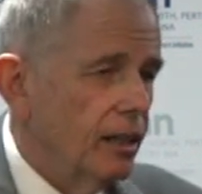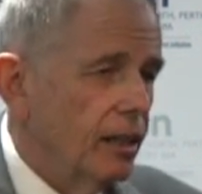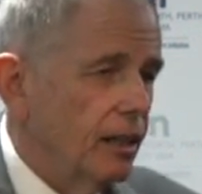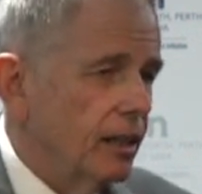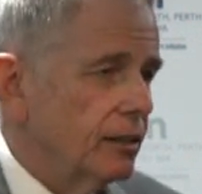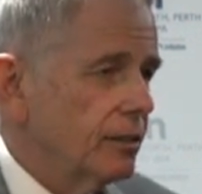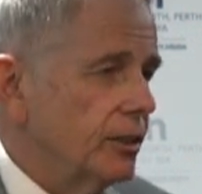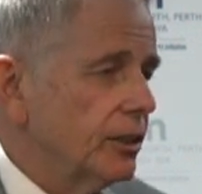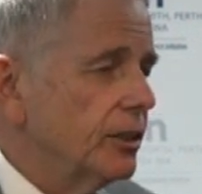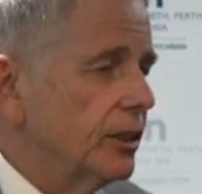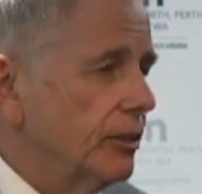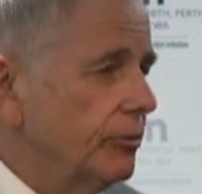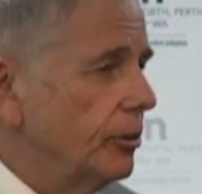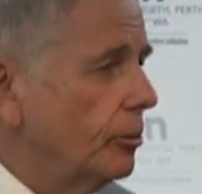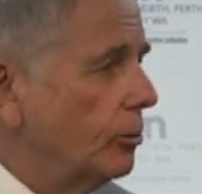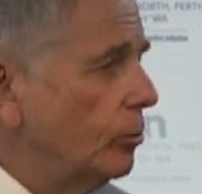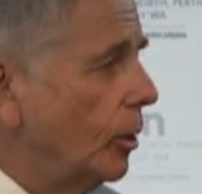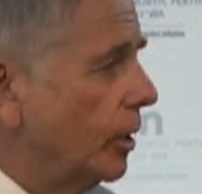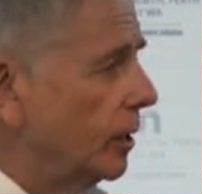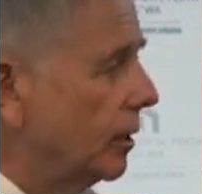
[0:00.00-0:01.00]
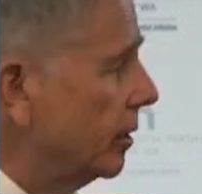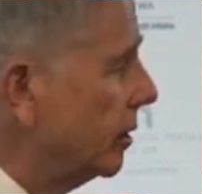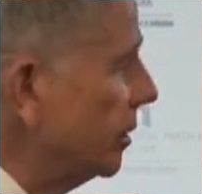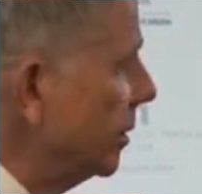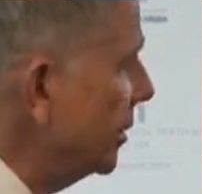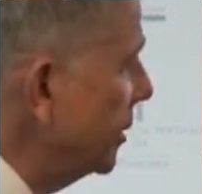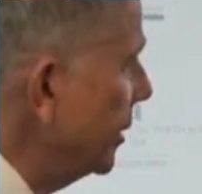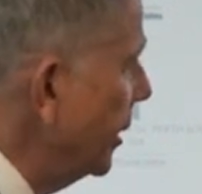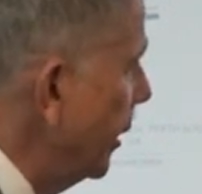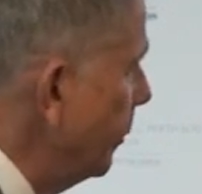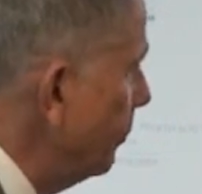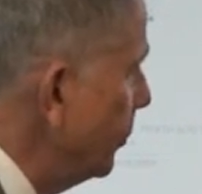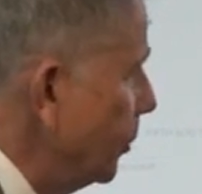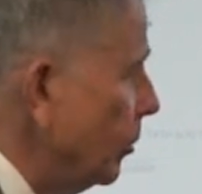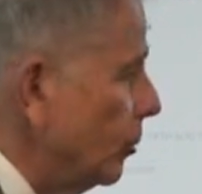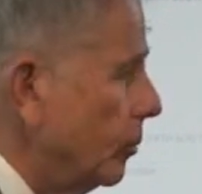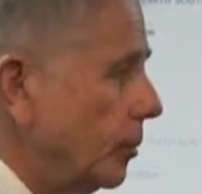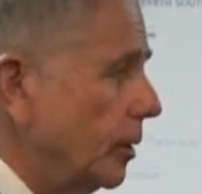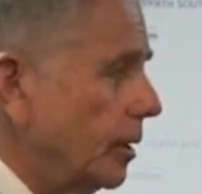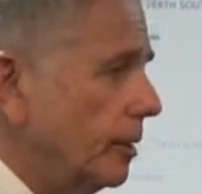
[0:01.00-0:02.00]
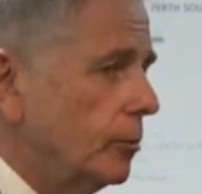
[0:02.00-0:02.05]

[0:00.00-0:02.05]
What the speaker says: I'll just give you one little example.